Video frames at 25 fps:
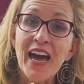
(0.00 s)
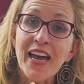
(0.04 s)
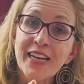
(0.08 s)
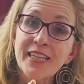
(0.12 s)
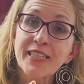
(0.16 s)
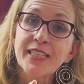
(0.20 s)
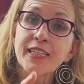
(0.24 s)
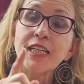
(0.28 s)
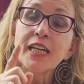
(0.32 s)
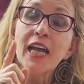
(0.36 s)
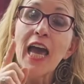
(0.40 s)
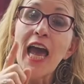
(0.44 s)
is
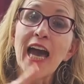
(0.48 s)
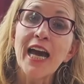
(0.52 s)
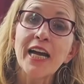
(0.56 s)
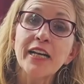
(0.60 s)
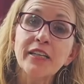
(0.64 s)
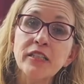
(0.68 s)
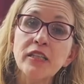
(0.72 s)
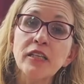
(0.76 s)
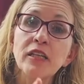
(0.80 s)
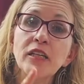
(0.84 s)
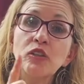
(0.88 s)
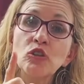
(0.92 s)
an
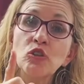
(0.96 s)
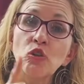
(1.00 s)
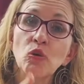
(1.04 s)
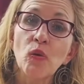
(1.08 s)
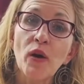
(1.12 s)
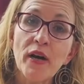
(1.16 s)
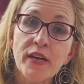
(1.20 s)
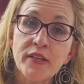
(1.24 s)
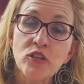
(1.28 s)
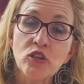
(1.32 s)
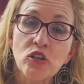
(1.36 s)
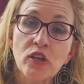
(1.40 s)
excellent
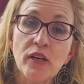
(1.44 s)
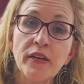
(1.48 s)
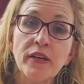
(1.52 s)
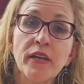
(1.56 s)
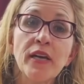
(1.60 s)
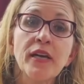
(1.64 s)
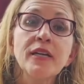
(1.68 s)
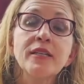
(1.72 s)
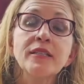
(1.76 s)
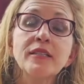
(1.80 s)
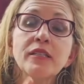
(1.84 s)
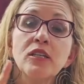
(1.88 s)
question.
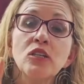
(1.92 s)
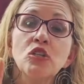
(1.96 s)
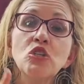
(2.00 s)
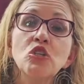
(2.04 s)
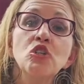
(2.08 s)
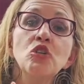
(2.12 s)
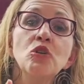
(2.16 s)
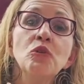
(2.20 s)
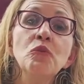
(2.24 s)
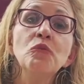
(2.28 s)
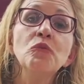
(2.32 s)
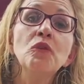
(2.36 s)
Did
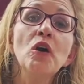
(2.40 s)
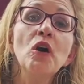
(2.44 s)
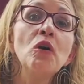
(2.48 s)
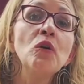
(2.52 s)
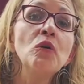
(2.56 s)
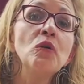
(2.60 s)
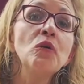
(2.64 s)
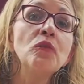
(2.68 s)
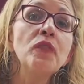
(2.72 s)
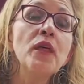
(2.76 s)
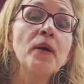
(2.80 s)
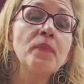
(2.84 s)
you
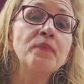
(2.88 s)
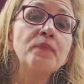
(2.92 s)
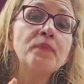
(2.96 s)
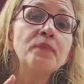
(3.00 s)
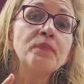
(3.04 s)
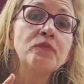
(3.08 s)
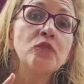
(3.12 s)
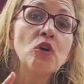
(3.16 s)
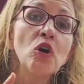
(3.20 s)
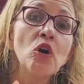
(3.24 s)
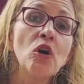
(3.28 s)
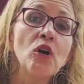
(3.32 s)
know that
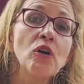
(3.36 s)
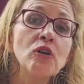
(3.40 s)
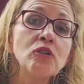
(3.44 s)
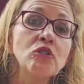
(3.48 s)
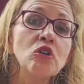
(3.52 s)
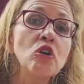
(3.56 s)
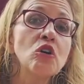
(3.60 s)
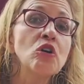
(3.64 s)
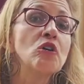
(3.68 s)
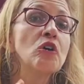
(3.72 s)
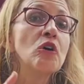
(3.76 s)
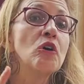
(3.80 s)
dogs
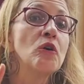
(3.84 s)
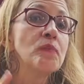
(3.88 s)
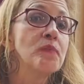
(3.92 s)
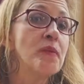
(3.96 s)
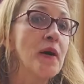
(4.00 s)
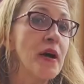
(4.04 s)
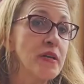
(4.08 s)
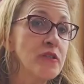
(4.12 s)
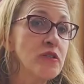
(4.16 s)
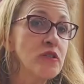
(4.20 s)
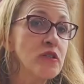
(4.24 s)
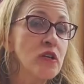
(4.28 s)
are
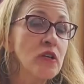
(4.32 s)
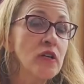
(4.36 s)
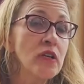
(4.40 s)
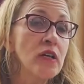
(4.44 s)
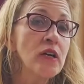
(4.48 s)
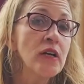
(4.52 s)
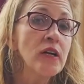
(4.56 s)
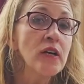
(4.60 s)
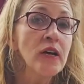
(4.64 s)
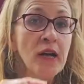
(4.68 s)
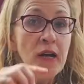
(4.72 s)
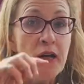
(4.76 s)

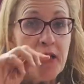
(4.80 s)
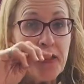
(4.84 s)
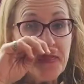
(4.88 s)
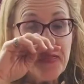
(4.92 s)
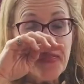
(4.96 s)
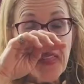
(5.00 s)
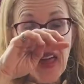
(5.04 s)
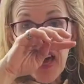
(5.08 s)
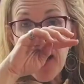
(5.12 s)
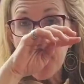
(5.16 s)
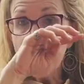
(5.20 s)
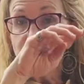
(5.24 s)
crepuscular?
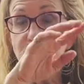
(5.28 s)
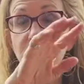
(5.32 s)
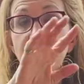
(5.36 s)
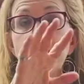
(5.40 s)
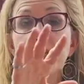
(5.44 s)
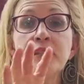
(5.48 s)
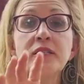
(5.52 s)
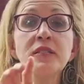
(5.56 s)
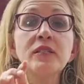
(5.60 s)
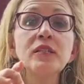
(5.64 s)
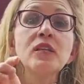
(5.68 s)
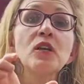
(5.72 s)
That
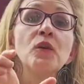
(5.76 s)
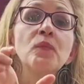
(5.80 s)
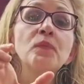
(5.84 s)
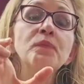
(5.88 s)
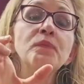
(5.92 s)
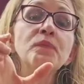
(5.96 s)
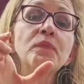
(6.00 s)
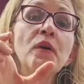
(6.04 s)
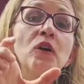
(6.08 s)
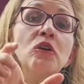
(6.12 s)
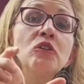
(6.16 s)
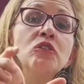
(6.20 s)
means they're
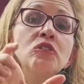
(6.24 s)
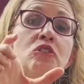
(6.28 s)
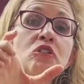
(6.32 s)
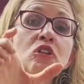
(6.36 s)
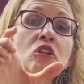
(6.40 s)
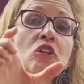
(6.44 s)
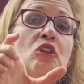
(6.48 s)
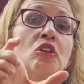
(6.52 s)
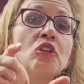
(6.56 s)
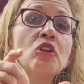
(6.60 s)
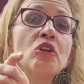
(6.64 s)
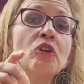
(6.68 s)
most
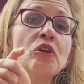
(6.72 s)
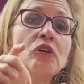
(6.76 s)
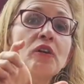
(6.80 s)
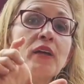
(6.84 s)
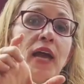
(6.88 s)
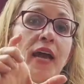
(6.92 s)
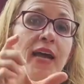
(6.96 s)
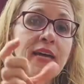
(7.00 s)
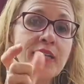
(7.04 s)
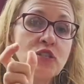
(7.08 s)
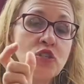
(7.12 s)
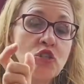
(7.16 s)
alert
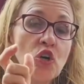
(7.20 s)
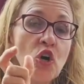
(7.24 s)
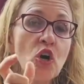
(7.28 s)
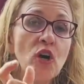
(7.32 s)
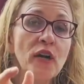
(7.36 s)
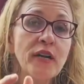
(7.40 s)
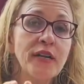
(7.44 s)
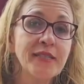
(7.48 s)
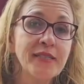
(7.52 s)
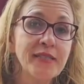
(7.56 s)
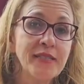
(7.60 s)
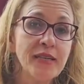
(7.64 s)
at dawn
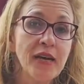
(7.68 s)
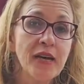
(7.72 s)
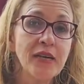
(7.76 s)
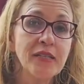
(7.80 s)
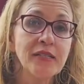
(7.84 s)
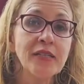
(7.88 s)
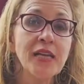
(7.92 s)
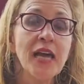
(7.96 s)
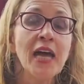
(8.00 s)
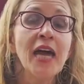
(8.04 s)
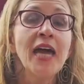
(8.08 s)
and dusk,